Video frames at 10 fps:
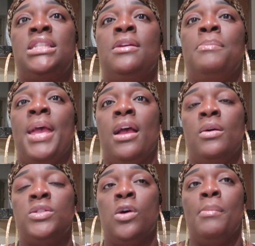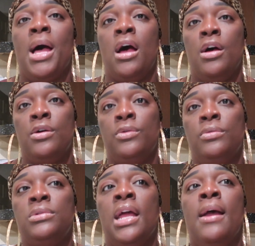10 pounds on my
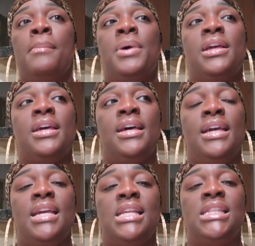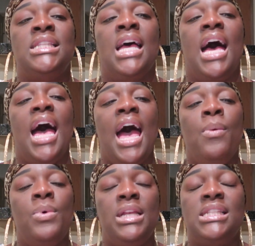own because
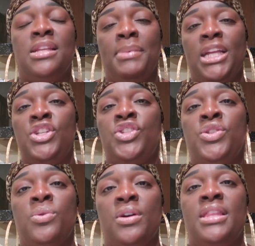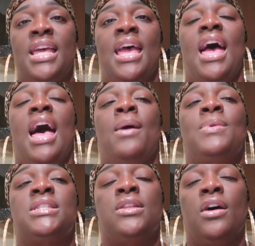I wanted to make sure that I
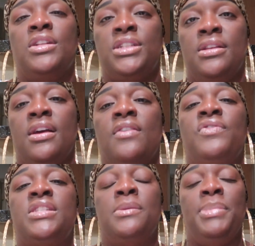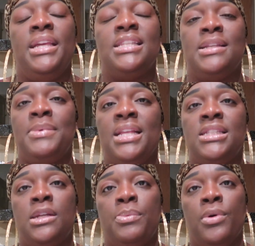was large enough to be accepted
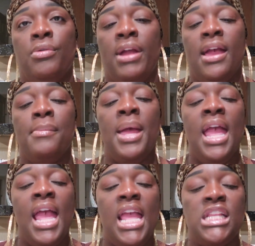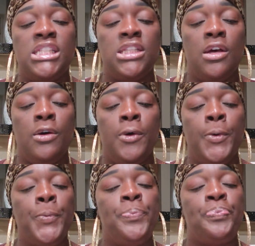into the program. And
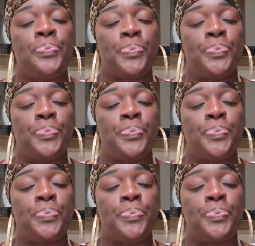so